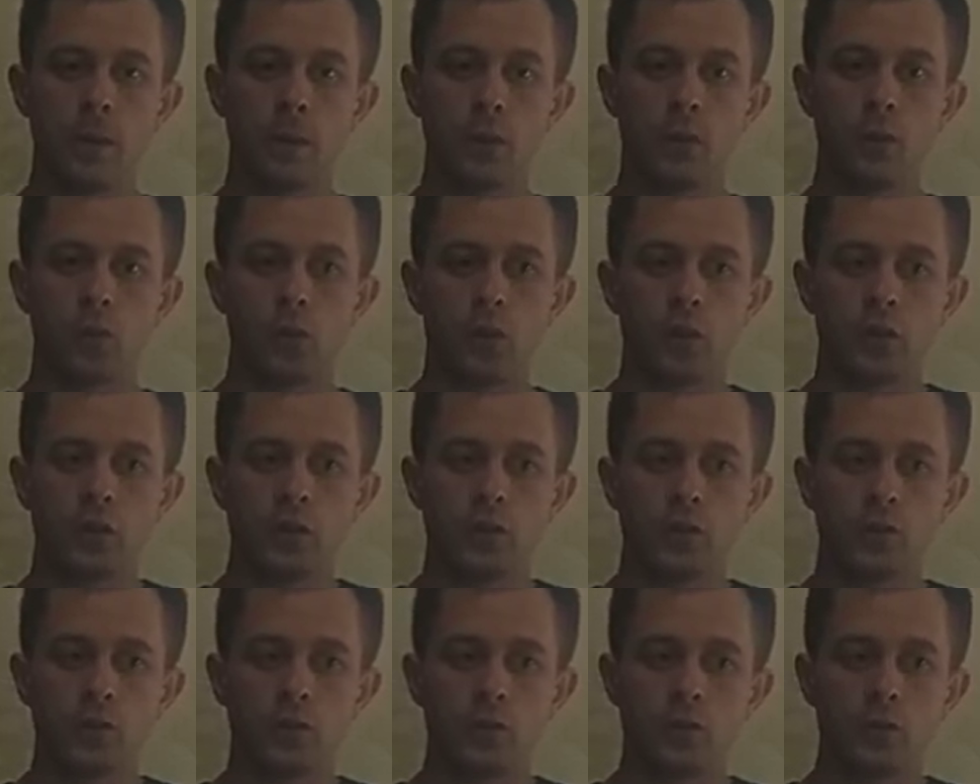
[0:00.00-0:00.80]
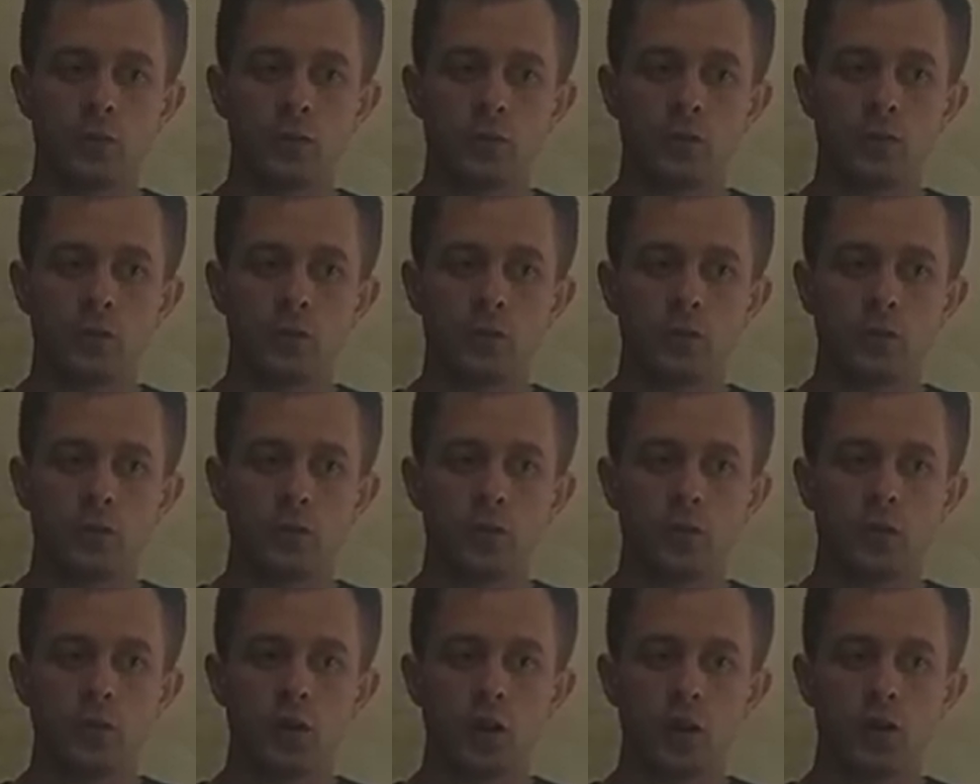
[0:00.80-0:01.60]
what
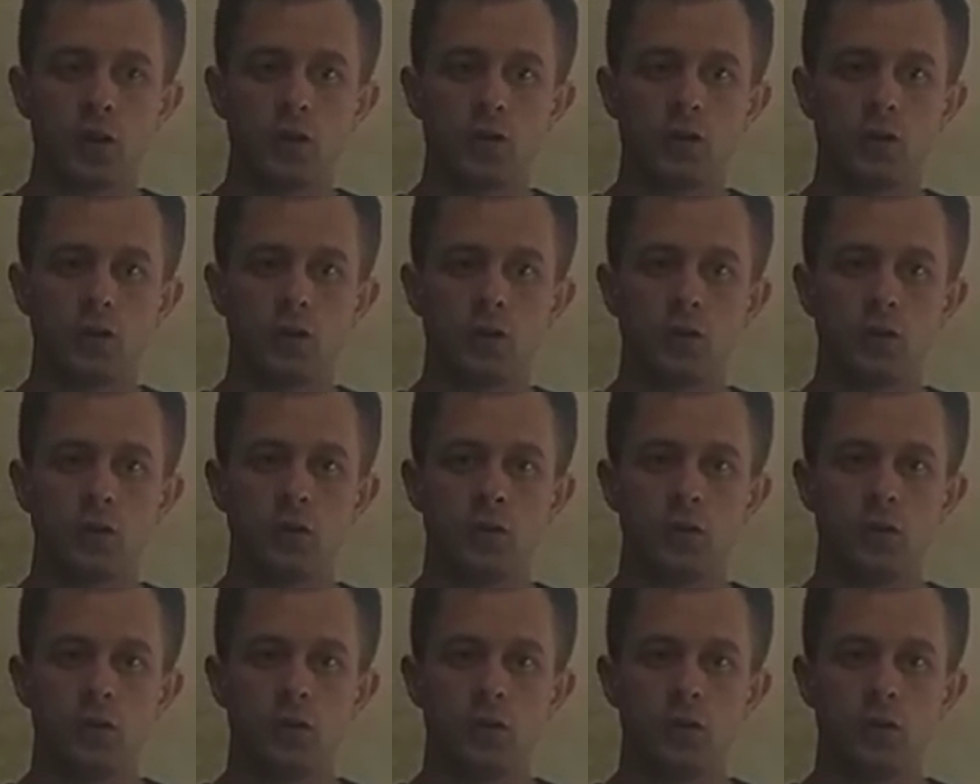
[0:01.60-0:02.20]
you gotta do?